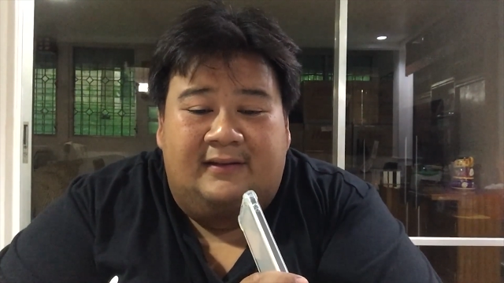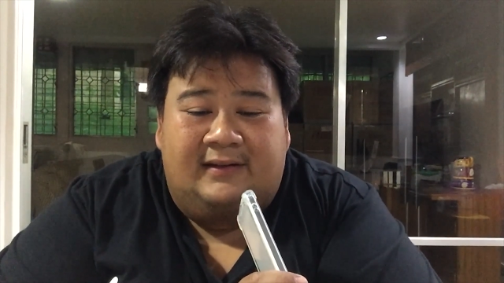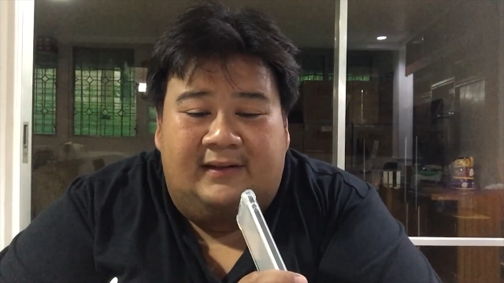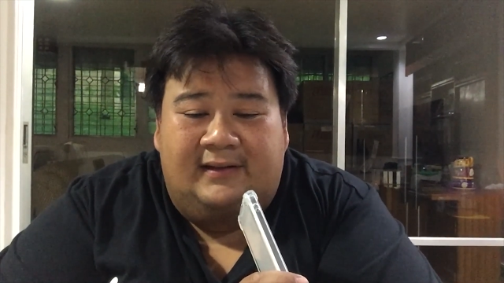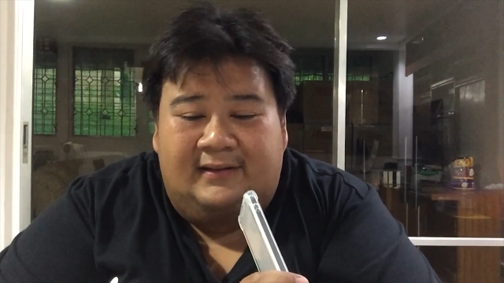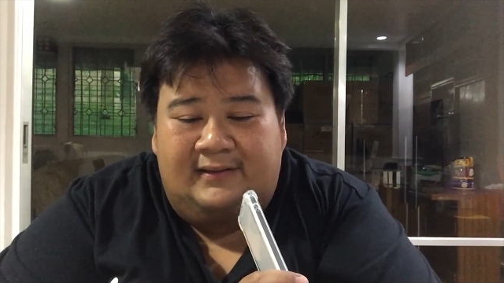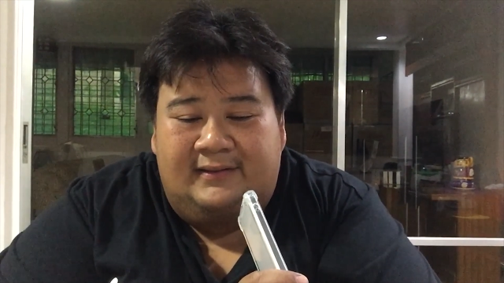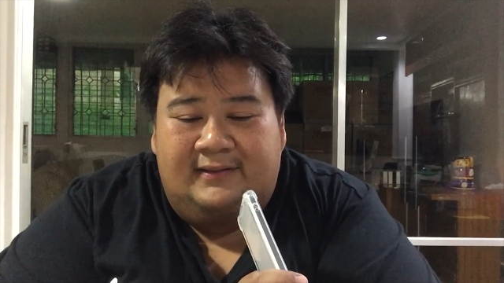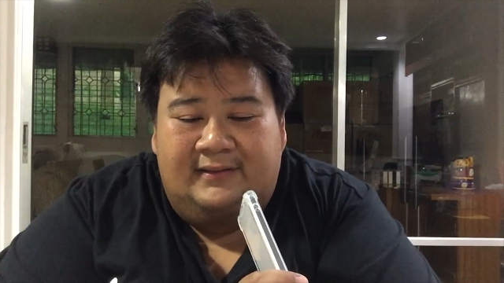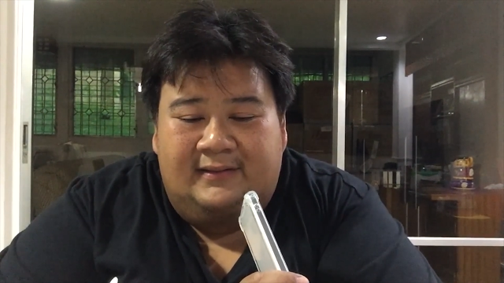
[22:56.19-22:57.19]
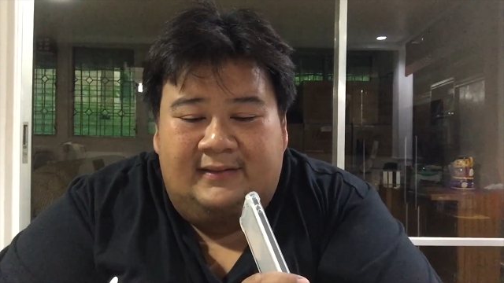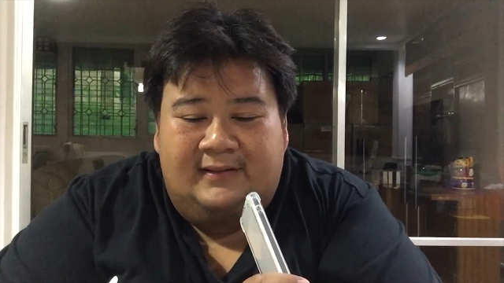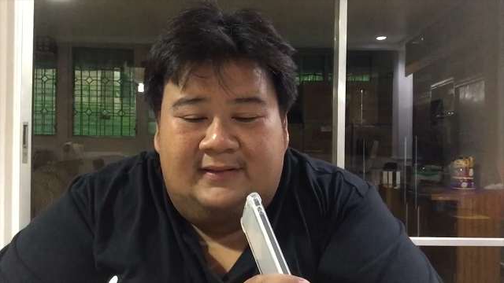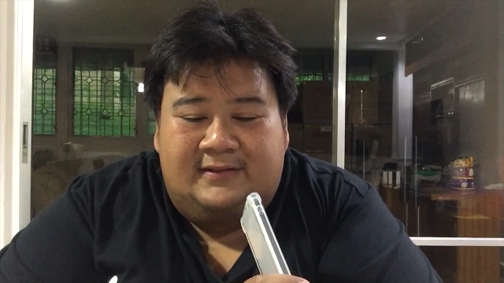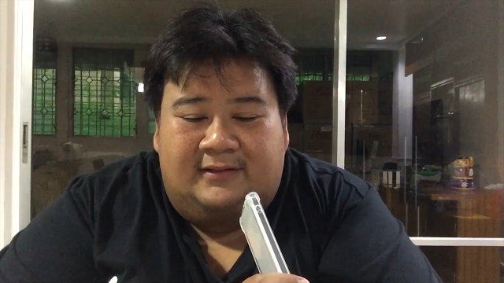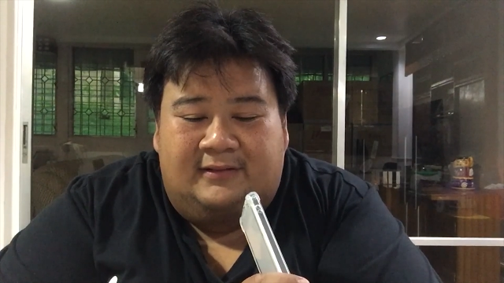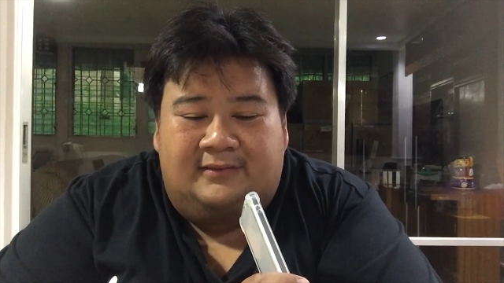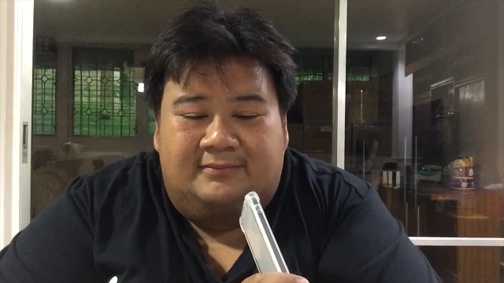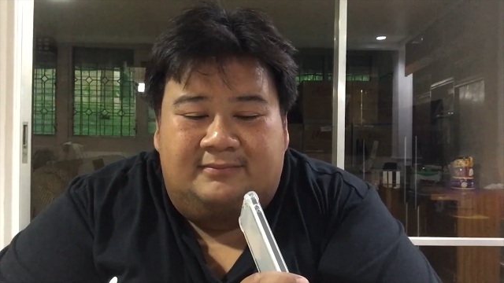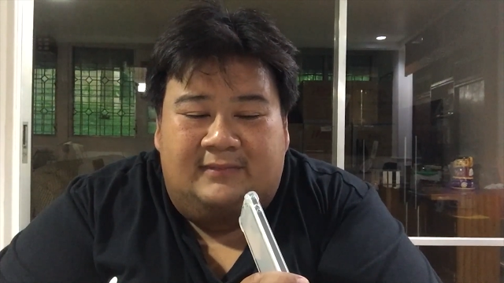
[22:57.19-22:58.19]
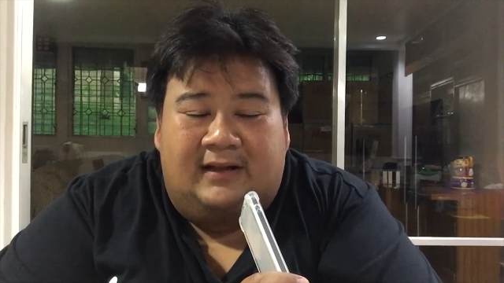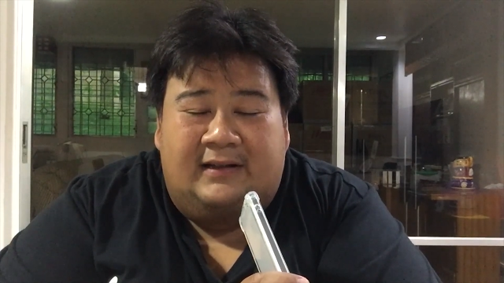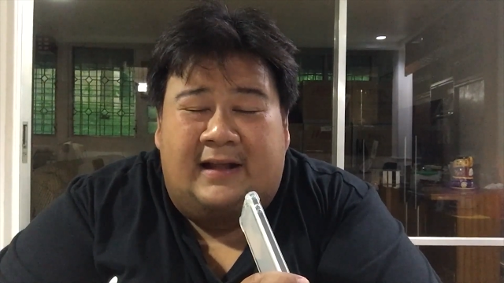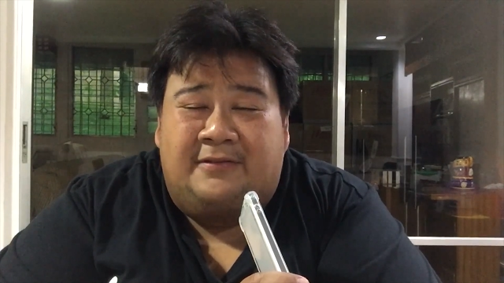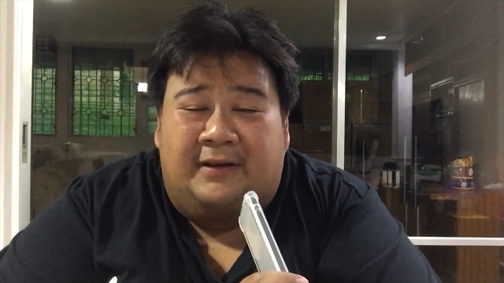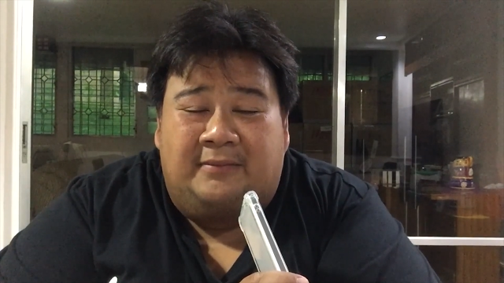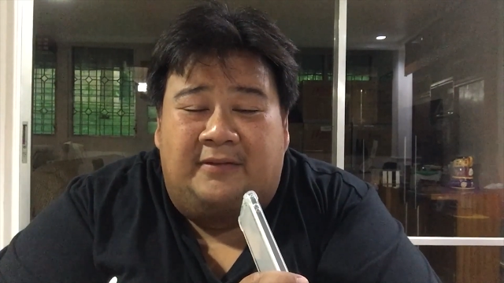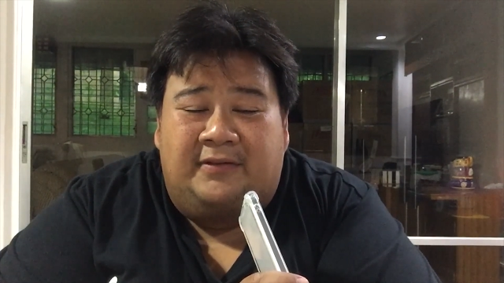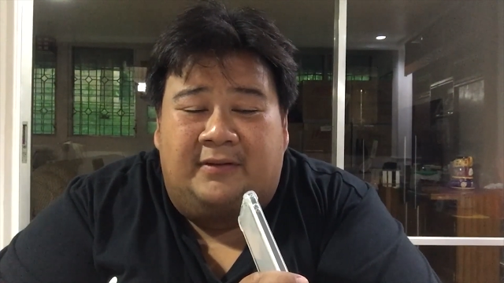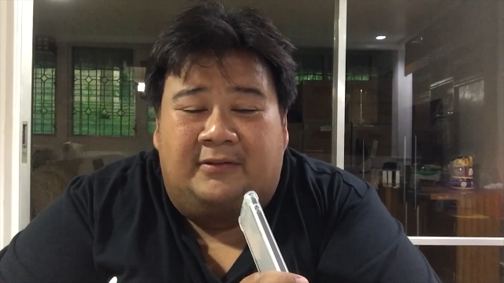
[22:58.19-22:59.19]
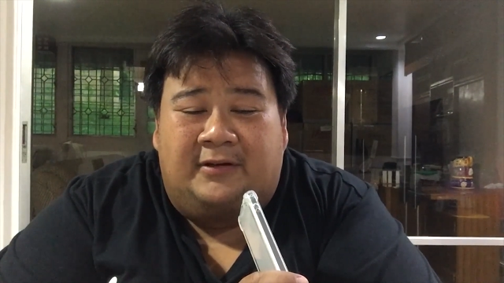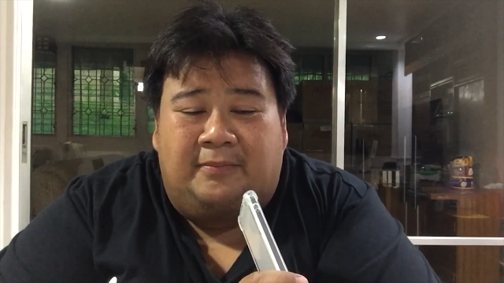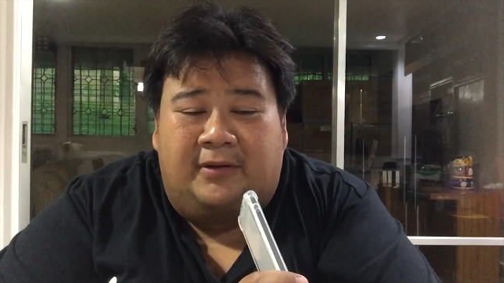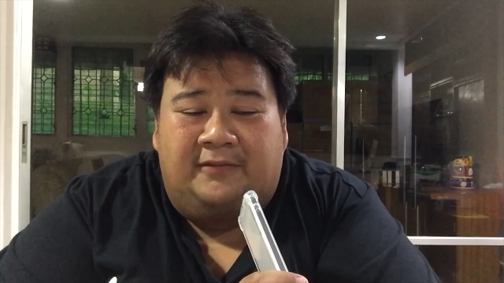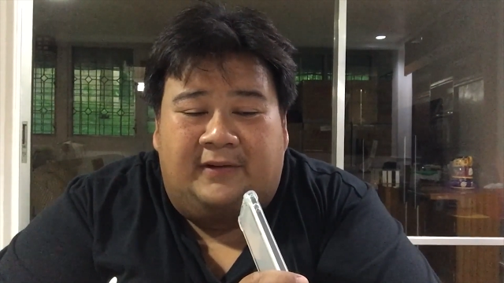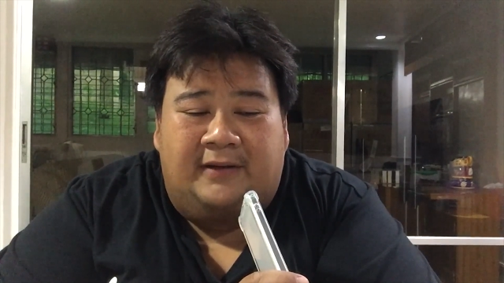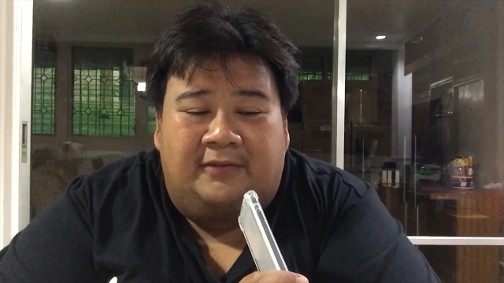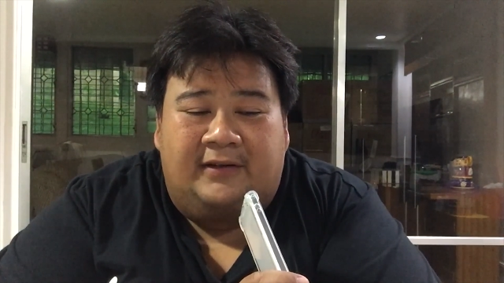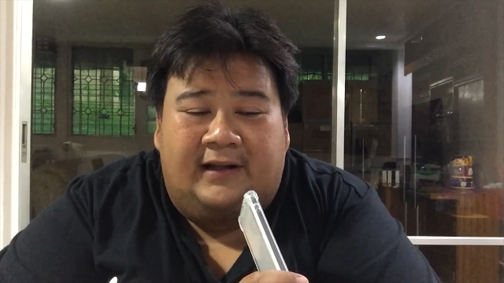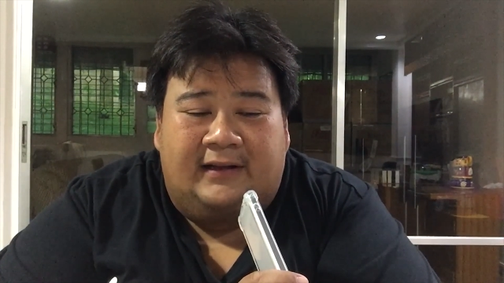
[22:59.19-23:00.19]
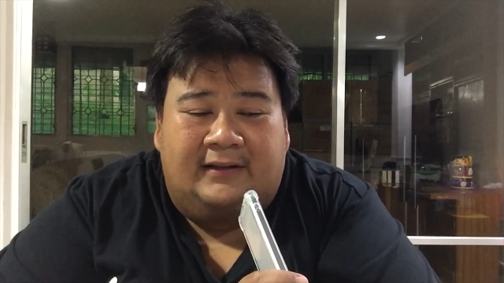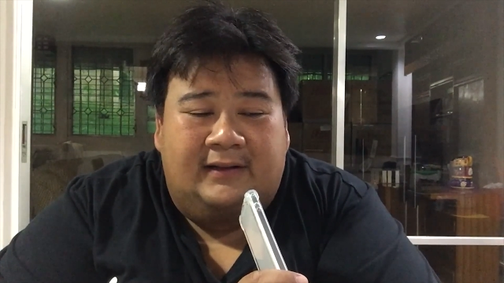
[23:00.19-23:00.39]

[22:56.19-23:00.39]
Okay, so that's why I'm giving you a 3.5 on that.